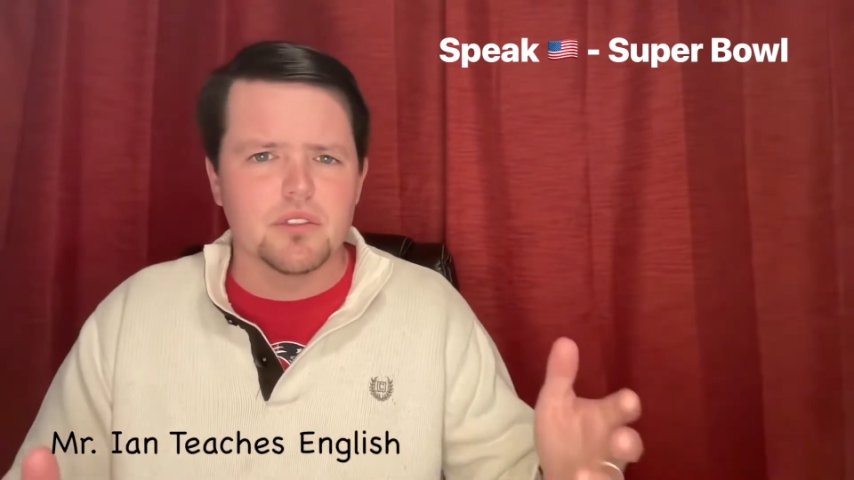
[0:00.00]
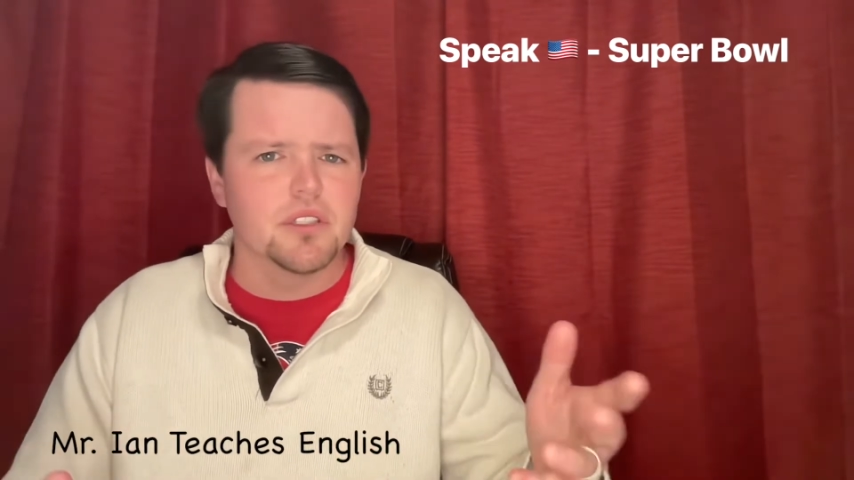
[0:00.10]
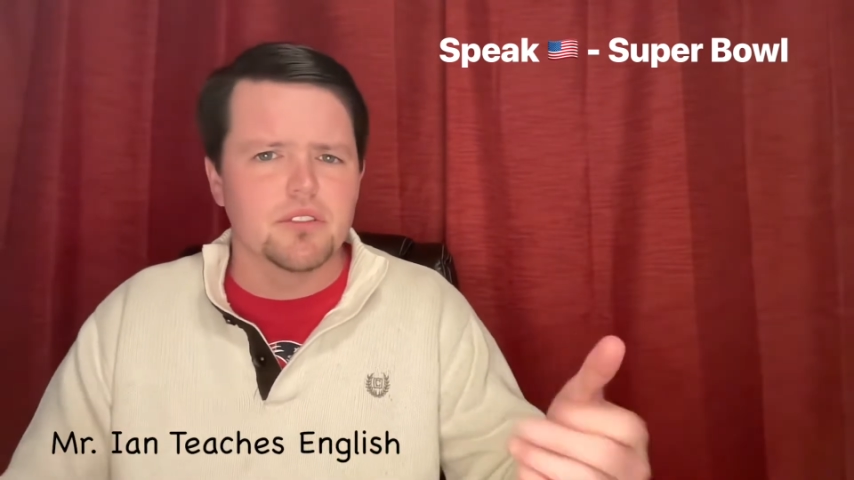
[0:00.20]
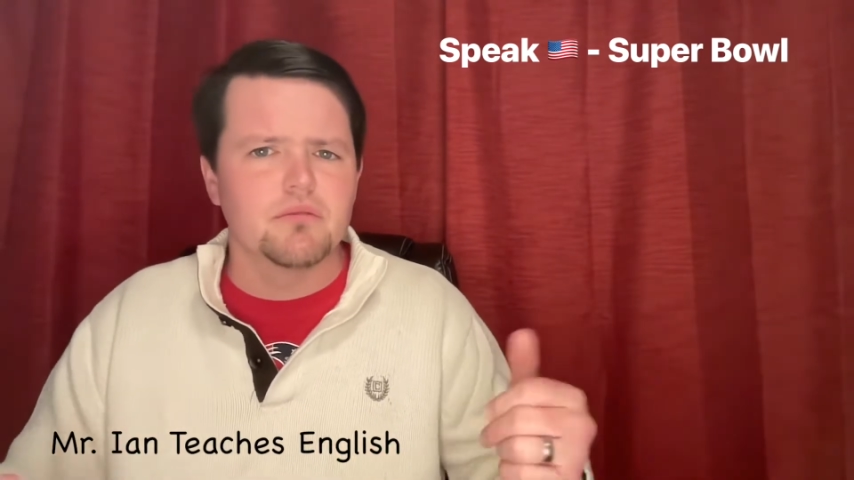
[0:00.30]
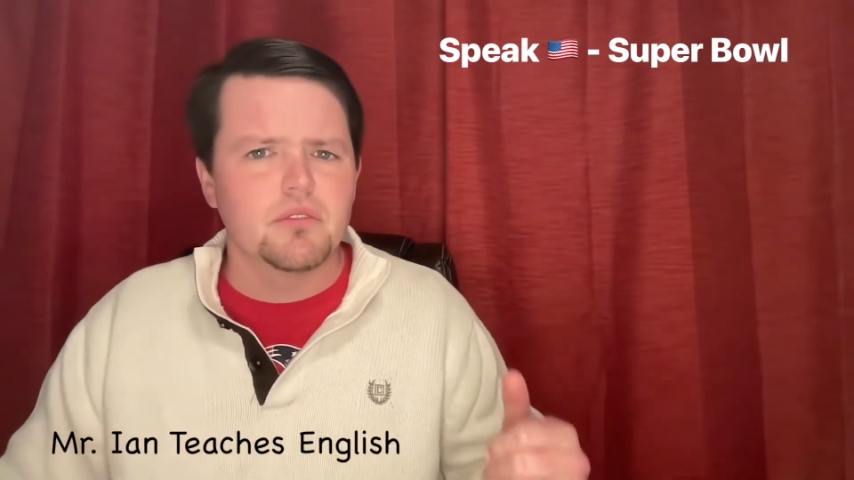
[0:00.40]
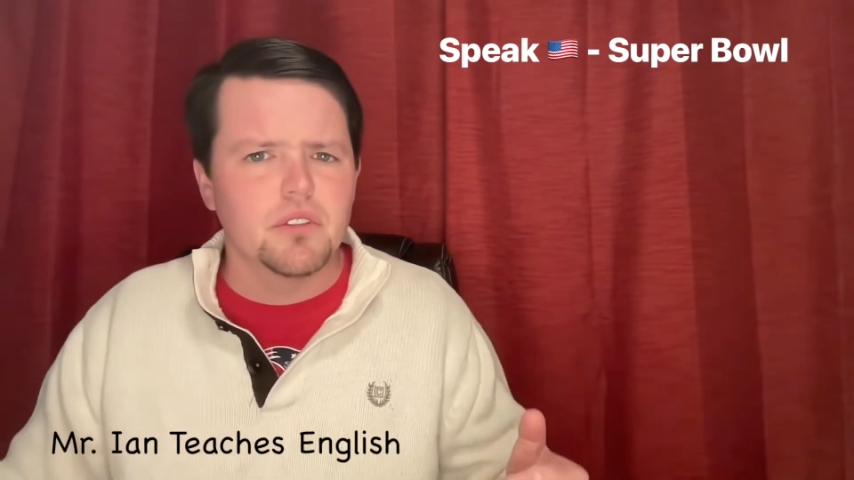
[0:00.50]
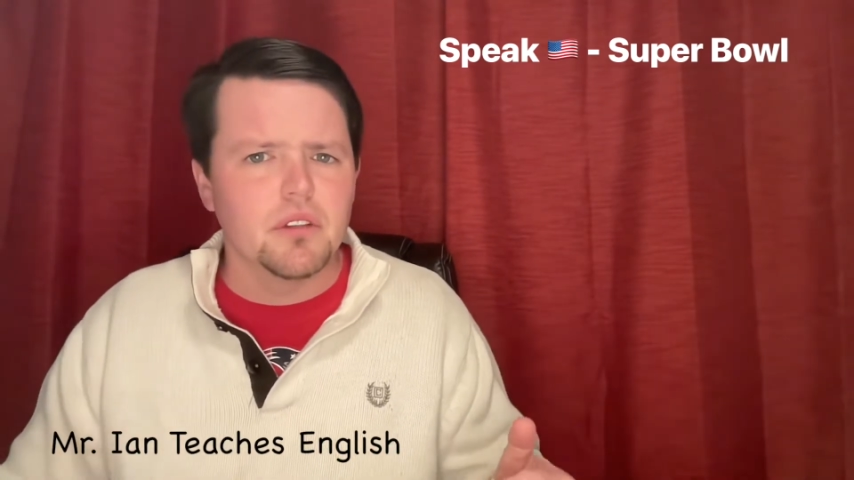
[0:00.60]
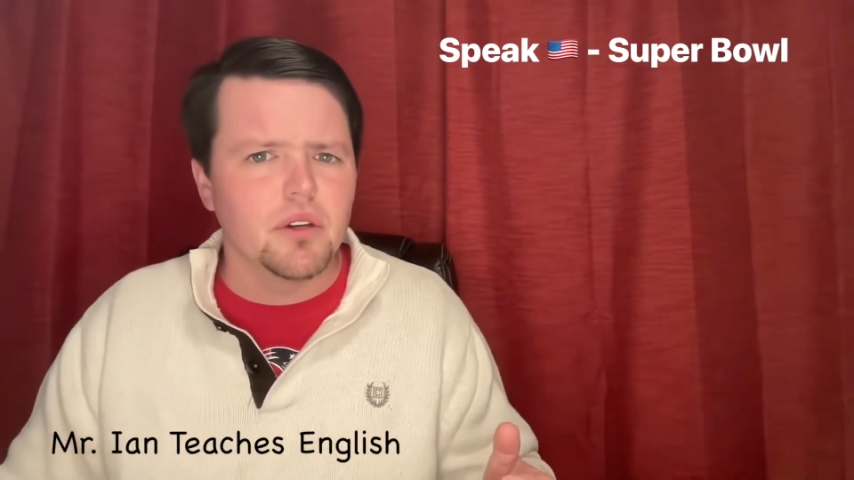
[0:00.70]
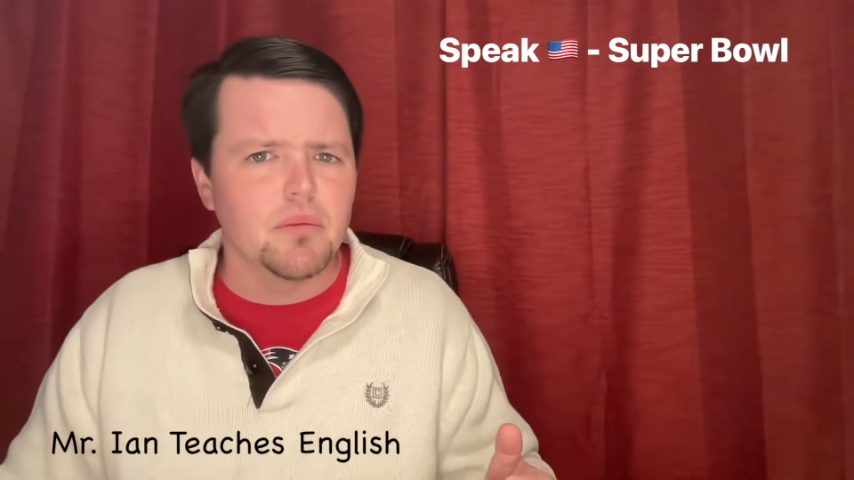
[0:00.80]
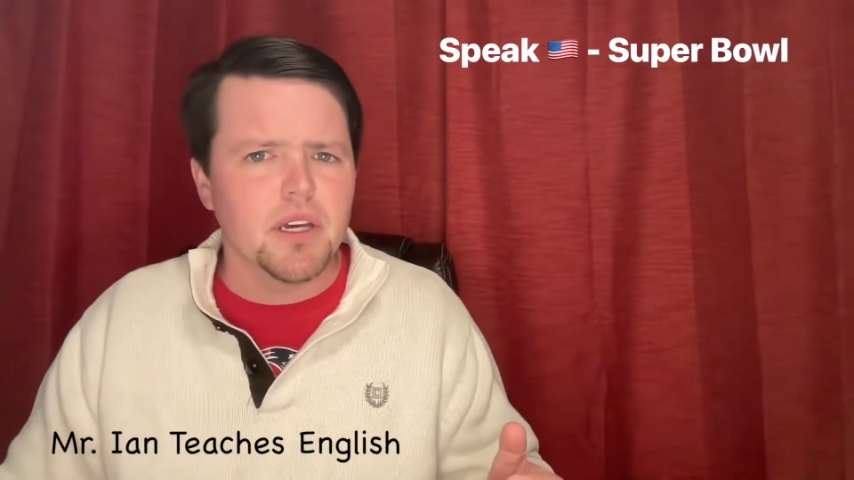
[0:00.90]
because
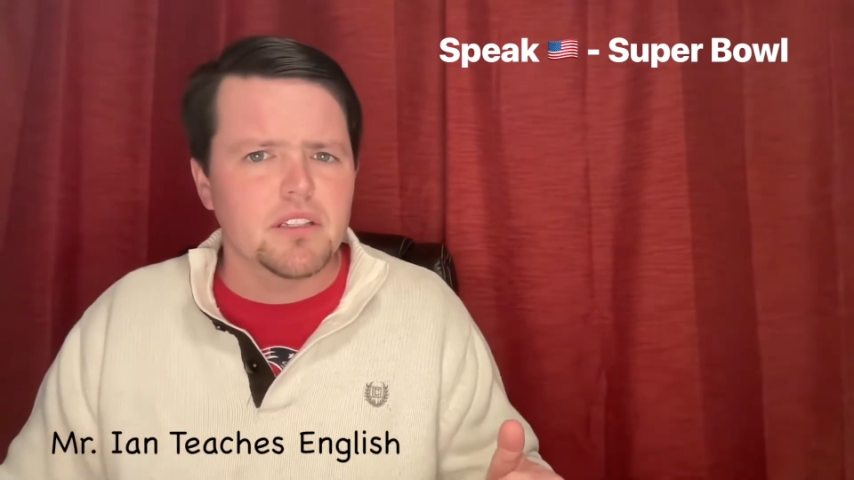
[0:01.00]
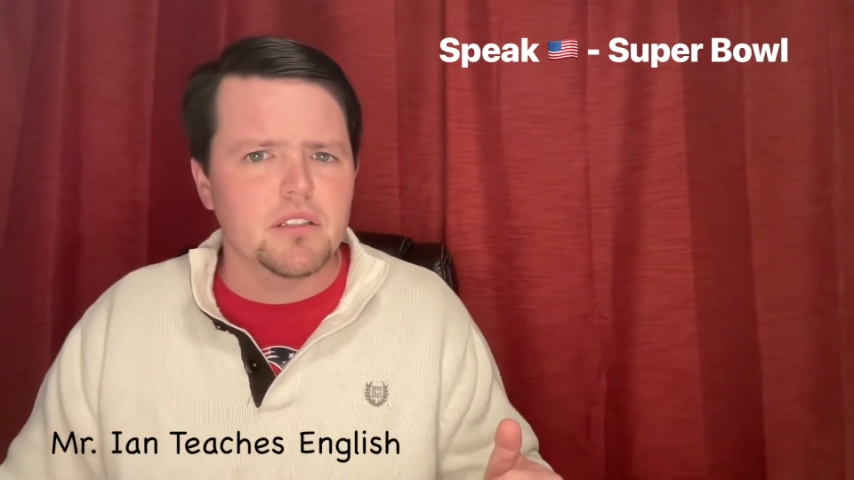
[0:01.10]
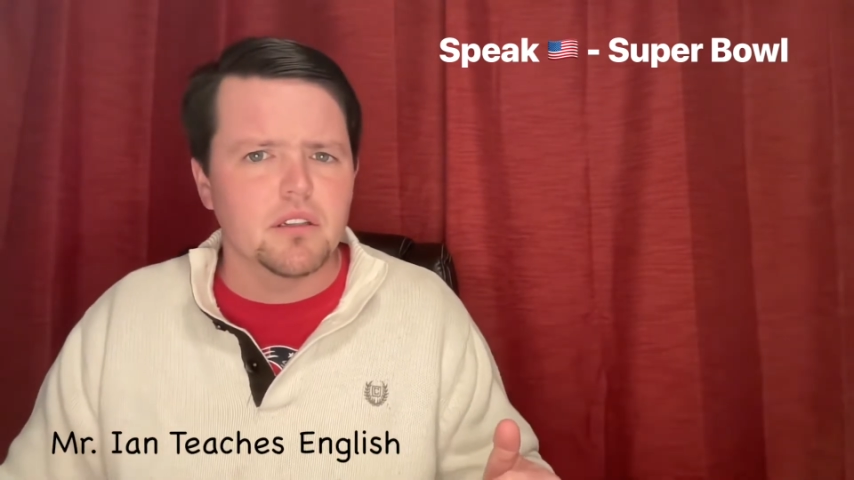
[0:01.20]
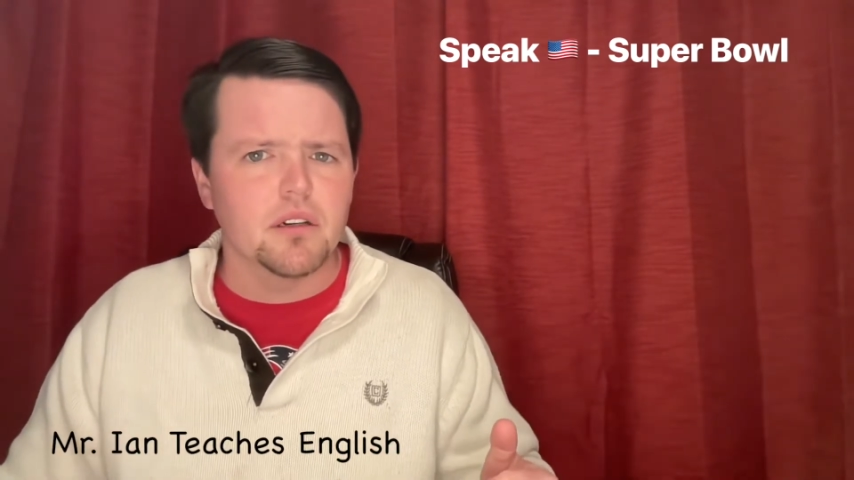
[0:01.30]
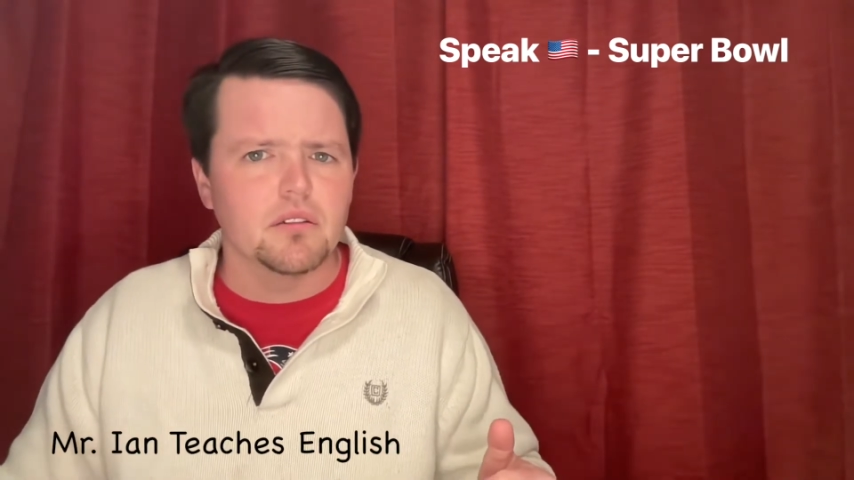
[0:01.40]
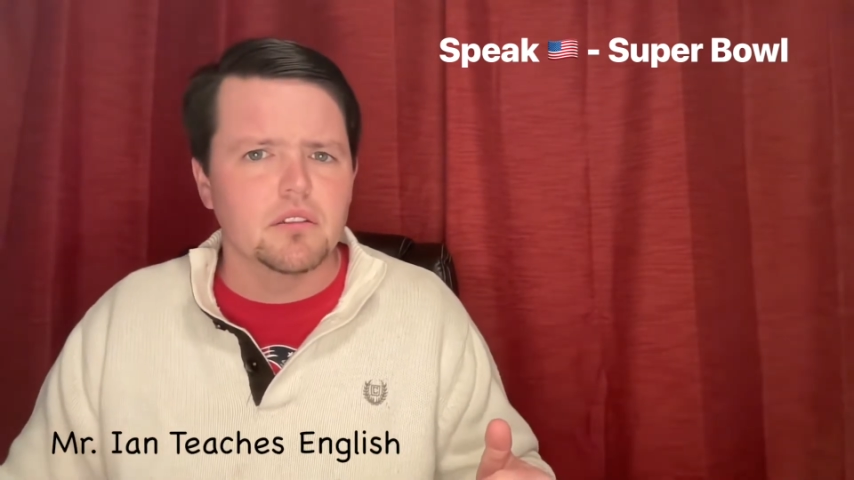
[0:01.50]
you're in Mexico.